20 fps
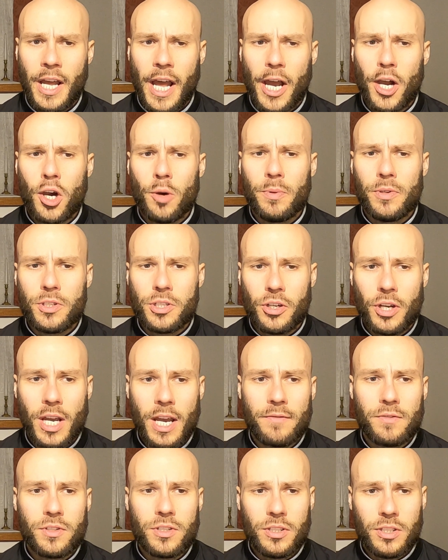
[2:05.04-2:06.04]
I hope that you
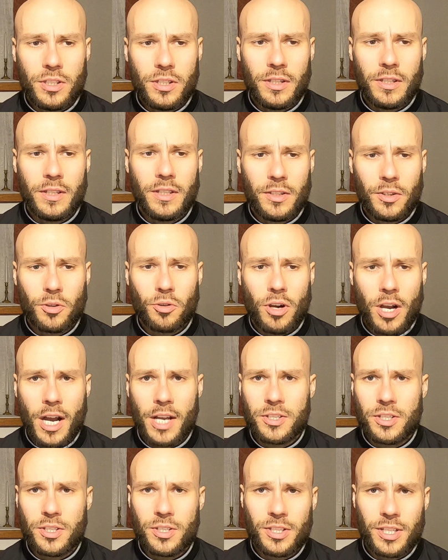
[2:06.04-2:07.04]
have
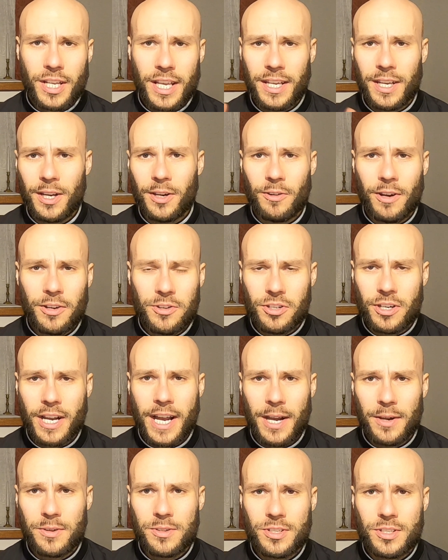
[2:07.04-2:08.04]
crosses hanging around your
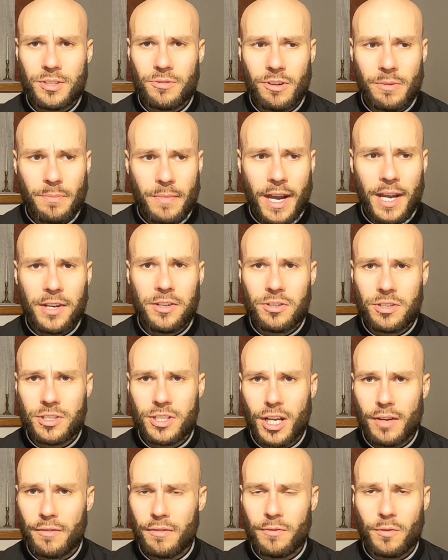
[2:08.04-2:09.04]
house to remind
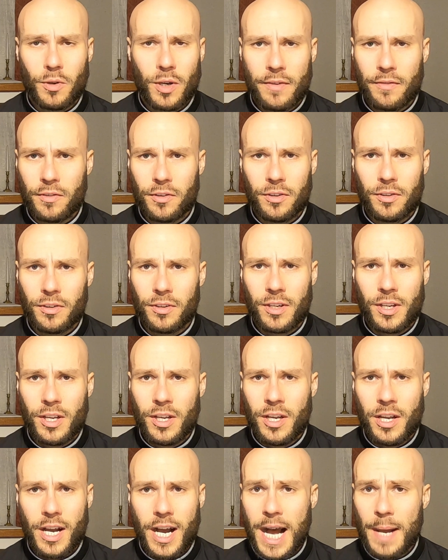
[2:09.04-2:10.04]
yourself of whatever
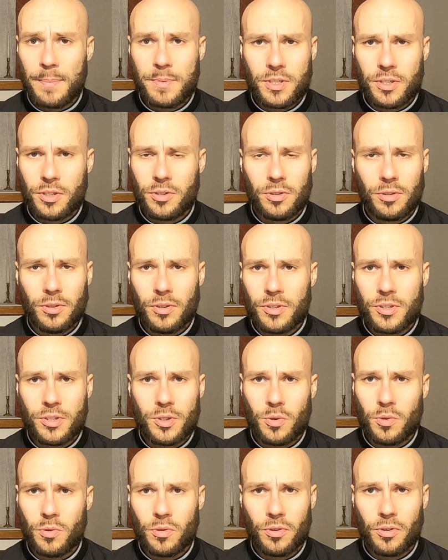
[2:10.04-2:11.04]
obstacles
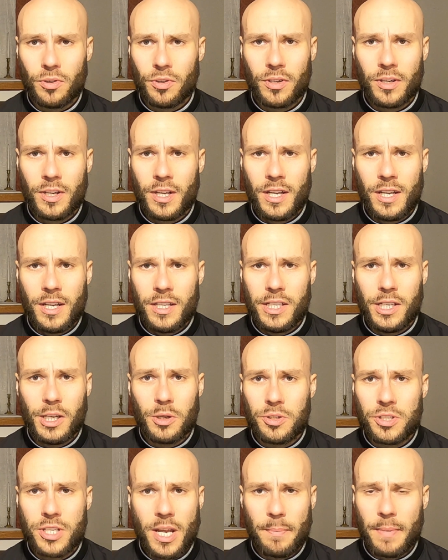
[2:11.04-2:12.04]
or you know
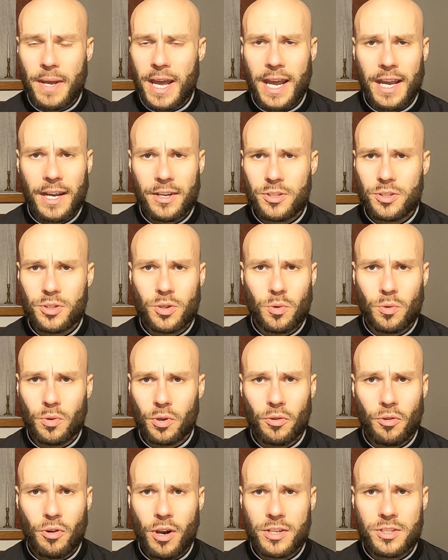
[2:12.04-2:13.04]
setbacks or
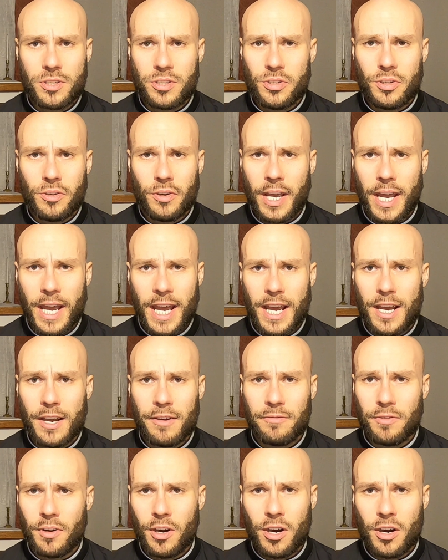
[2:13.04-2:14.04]
crosses you
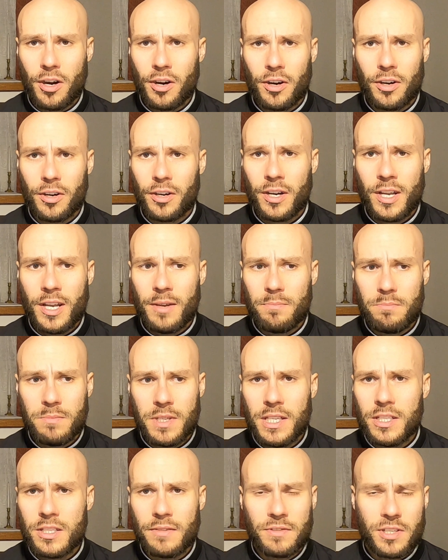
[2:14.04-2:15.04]
have are
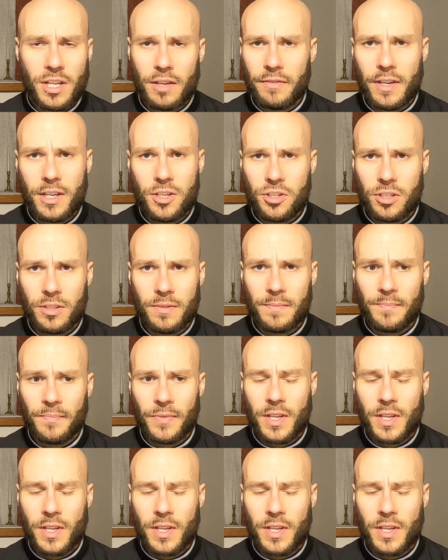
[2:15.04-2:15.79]
means of salvation.